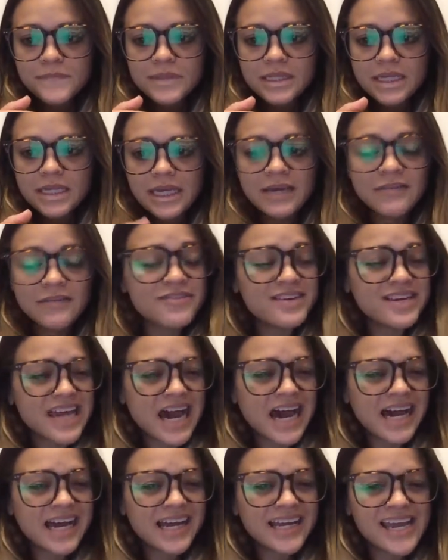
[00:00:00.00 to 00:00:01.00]
if
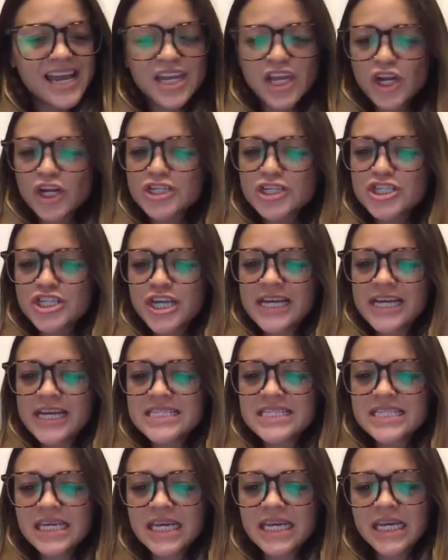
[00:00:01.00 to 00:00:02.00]
not, and you're
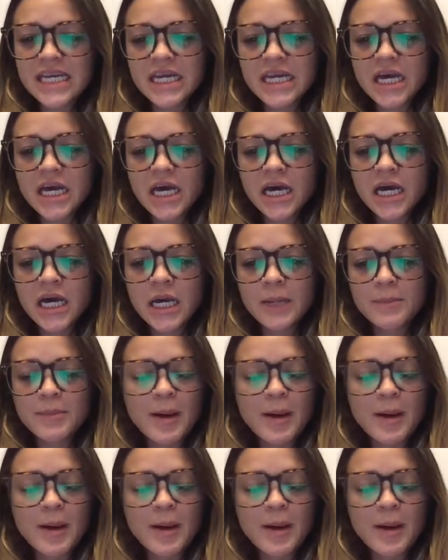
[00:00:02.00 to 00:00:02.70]
chasing um,